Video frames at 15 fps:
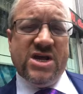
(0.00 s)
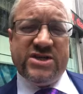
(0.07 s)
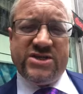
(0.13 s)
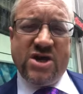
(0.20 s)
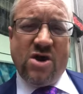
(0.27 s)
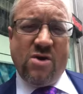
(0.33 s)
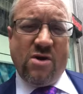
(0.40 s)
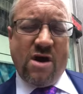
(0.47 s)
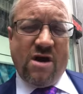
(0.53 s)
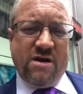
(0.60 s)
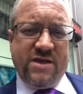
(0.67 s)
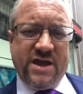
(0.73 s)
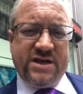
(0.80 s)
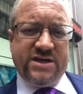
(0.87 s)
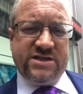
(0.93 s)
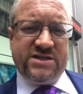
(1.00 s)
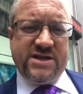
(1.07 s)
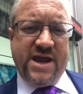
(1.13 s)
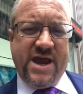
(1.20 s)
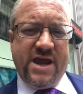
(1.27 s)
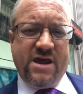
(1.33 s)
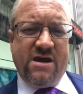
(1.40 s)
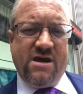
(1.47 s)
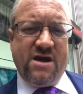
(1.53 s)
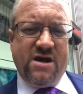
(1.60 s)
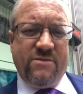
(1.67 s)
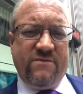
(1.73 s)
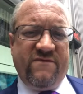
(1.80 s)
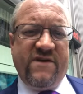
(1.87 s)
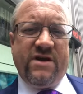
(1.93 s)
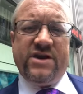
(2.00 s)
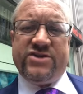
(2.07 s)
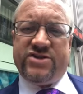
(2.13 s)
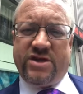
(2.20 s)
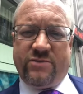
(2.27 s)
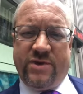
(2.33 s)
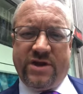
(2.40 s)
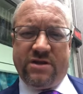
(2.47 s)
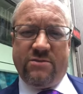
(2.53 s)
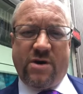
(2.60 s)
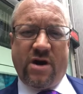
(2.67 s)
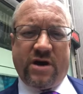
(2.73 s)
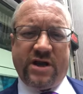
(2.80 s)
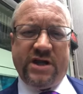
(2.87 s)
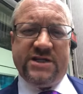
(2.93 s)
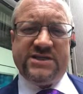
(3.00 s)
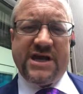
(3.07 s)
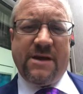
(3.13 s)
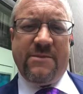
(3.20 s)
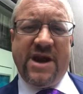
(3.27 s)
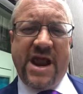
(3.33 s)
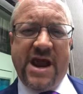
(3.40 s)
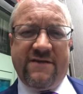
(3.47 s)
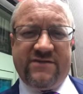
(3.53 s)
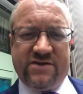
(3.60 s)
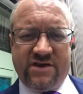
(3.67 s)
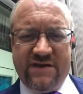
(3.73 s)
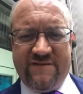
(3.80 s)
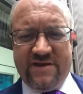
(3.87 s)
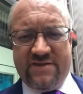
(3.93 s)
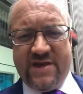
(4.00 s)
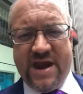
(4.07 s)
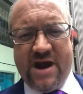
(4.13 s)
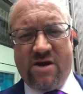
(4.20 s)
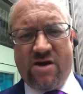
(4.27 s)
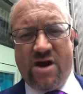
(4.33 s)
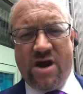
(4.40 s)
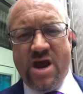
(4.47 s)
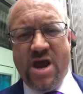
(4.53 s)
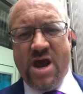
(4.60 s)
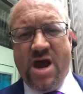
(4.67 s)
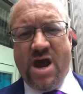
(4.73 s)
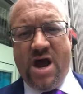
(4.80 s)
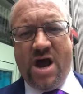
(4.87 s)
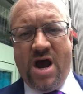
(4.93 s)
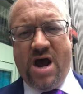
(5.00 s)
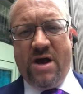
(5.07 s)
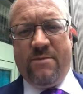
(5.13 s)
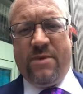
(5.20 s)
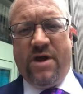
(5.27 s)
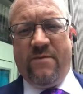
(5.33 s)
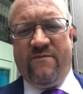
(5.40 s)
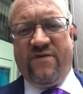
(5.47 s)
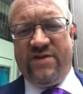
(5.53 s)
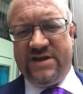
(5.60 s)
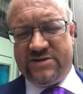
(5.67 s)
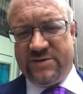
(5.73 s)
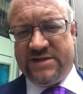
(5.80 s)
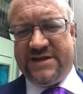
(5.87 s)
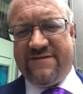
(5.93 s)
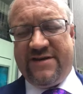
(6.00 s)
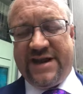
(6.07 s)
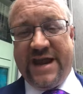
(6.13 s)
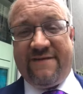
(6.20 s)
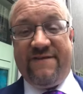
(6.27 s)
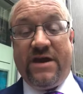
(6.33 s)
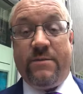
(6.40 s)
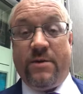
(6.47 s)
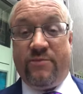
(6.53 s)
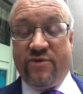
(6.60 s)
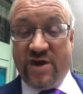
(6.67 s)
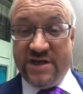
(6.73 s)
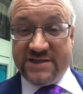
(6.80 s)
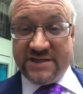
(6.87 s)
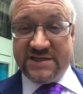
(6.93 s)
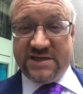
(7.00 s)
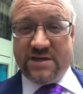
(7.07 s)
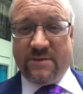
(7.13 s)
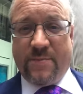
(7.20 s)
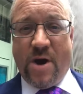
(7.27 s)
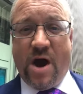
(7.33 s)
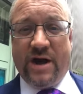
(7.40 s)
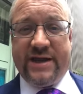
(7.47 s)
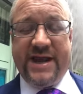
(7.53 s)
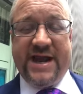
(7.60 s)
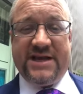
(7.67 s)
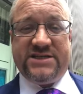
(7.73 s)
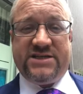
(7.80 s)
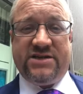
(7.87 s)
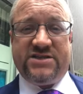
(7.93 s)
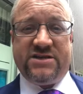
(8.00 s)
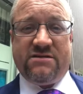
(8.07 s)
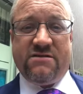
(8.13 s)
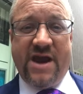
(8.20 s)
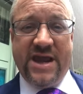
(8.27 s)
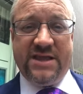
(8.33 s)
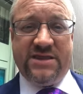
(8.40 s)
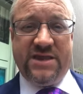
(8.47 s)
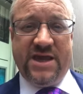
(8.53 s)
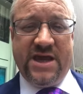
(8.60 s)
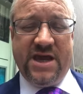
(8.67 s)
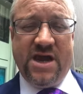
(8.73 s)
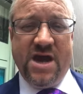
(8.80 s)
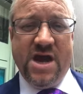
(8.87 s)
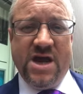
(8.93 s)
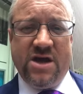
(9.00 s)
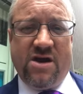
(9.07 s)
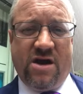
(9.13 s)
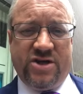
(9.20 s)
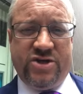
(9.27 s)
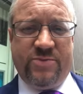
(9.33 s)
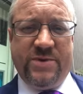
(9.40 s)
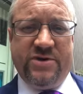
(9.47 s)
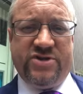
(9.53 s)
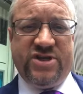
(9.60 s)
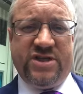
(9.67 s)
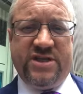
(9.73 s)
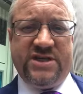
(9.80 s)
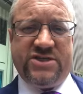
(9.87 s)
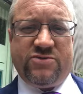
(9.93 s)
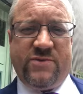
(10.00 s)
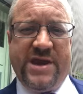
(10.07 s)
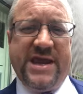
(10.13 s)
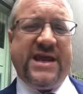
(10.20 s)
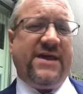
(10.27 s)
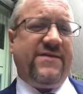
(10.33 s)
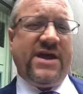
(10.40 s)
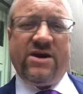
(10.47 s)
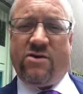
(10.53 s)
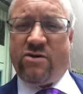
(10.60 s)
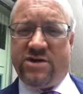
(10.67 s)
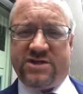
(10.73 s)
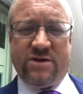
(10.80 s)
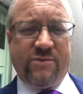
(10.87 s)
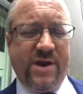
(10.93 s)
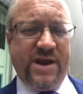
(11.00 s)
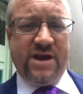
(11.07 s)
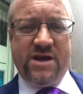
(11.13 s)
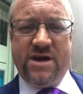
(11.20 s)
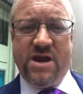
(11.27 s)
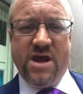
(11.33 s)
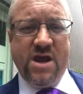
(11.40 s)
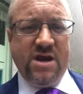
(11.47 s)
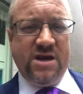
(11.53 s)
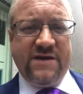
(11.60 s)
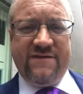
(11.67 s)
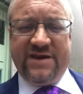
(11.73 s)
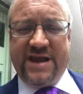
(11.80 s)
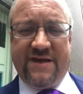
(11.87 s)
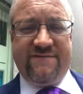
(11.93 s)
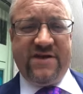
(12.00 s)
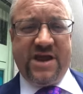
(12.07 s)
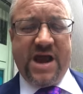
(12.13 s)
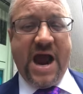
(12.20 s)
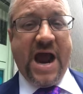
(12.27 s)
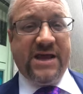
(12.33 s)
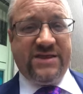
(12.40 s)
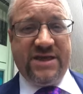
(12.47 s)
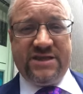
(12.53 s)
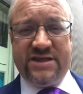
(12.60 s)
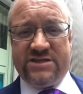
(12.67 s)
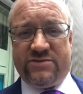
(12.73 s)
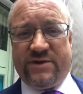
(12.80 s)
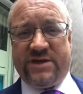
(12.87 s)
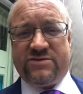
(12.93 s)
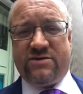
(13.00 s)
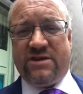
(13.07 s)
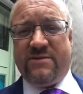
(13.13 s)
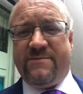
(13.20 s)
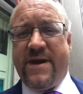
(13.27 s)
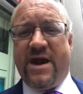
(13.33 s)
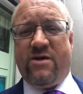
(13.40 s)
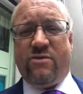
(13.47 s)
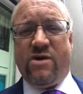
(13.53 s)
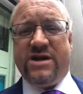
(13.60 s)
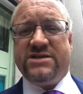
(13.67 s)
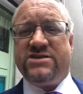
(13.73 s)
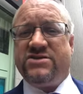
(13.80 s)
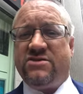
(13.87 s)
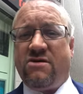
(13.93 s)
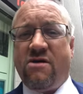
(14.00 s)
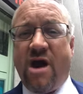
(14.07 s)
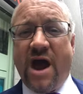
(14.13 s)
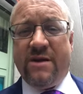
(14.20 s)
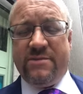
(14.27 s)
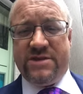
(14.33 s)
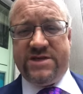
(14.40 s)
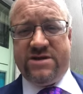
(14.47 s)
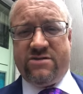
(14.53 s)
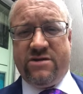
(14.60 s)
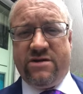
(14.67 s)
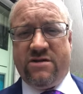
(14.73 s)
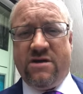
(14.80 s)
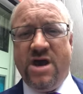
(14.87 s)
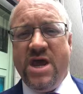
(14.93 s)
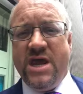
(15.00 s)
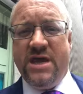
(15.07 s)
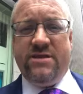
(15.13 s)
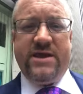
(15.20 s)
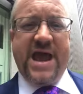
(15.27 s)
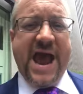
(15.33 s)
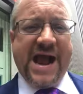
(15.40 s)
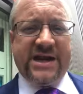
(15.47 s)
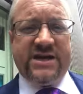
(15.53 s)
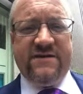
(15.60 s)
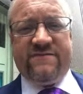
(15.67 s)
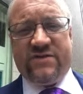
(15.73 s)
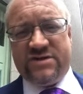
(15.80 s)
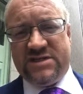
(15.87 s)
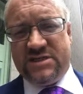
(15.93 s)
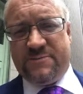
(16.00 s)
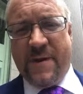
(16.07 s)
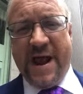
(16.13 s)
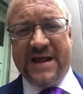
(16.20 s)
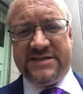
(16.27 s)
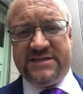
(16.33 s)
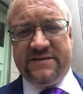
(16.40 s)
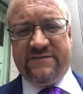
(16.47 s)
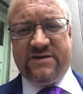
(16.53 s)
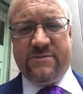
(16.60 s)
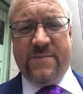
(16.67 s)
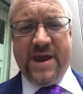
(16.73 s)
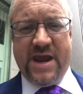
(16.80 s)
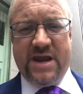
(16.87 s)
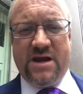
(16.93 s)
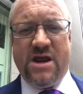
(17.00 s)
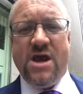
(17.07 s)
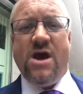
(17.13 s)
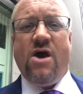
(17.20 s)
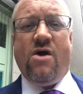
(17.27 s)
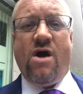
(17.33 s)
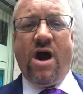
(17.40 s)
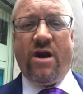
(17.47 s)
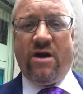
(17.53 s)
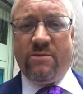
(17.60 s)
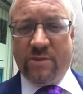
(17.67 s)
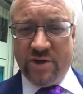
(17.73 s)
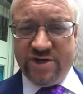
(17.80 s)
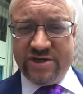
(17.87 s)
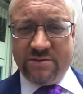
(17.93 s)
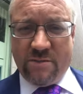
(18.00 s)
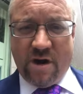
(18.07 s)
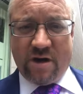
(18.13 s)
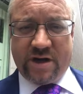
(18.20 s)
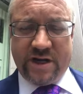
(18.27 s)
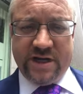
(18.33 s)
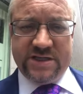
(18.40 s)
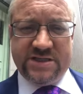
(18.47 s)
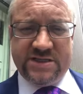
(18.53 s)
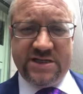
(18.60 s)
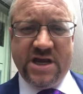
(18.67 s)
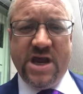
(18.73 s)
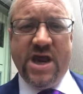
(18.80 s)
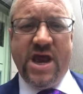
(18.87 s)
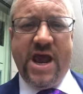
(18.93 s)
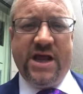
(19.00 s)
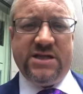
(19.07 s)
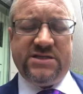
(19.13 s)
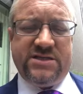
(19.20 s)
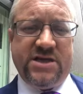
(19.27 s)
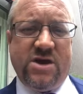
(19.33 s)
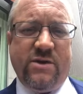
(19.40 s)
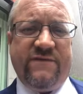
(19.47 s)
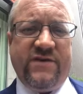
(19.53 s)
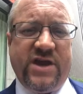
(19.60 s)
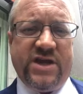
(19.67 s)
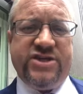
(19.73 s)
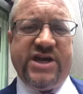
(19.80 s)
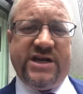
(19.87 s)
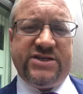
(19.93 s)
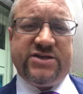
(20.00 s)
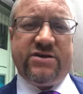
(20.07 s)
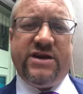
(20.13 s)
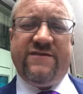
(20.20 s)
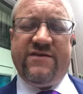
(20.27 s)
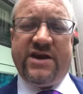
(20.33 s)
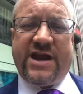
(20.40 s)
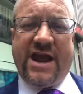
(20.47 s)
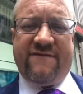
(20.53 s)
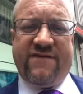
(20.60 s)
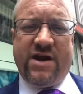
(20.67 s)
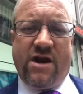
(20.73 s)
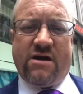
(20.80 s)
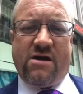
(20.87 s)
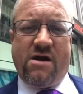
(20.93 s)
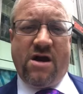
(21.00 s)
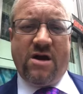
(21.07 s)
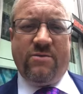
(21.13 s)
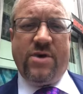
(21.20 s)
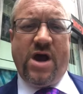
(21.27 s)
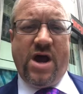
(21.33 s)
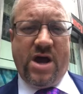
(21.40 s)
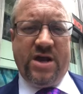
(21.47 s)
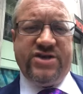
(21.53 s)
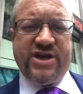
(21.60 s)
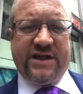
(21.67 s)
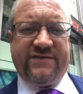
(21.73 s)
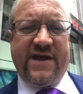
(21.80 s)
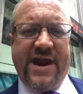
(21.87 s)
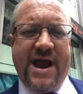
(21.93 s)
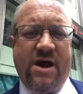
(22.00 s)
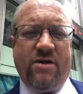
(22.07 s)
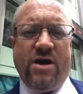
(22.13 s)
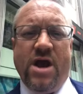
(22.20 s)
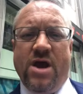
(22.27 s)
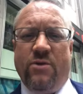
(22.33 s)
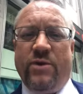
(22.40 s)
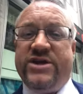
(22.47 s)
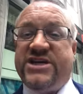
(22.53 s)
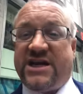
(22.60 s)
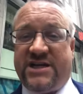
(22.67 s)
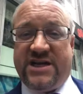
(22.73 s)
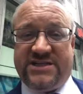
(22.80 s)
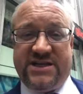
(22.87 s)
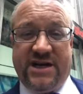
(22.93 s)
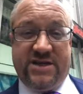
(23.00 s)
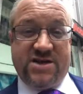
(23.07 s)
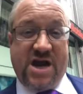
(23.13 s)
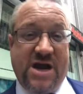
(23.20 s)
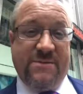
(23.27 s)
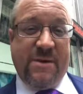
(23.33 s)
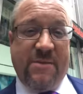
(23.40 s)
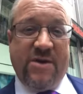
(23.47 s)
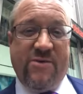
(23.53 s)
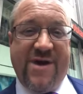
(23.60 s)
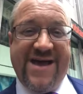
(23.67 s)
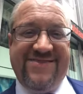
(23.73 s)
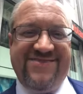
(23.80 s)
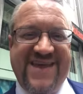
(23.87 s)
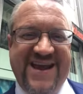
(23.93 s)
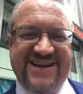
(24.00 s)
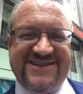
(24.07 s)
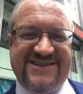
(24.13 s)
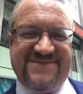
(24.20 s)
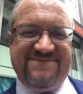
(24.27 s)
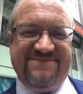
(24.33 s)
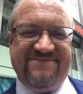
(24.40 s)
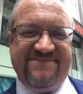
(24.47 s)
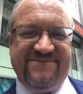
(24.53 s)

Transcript: So all that to say, um, very interesting week in the markets. I'm going to have to leave it there um, for this week's Dividend Cafe, but please listen to the podcast. It's a lengthy contribution this week, and then of course our written Dividend Cafe. I think this week is one of the better ones. There's a lot of material in the active versus passive debate, a lot on emerging markets, and so if you get a chance to go dividendcafe.com. Uh, check that out. Reach out to us anytime. I'm going to run. Thanks.